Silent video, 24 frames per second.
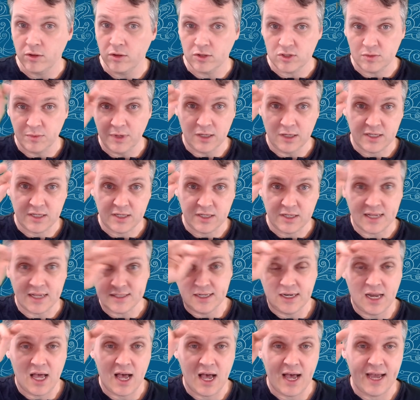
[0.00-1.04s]
There's some little dots
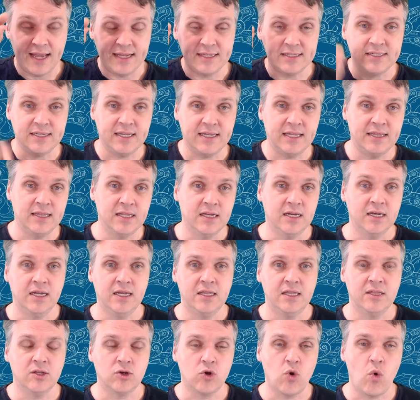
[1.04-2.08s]
and lines in
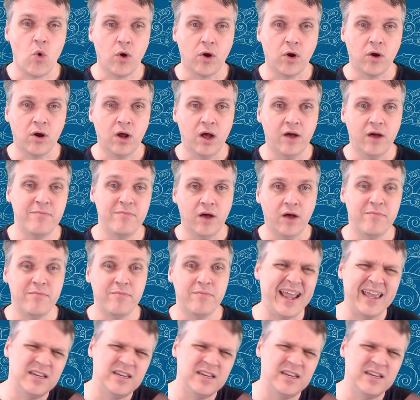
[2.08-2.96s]
the corner of Mac.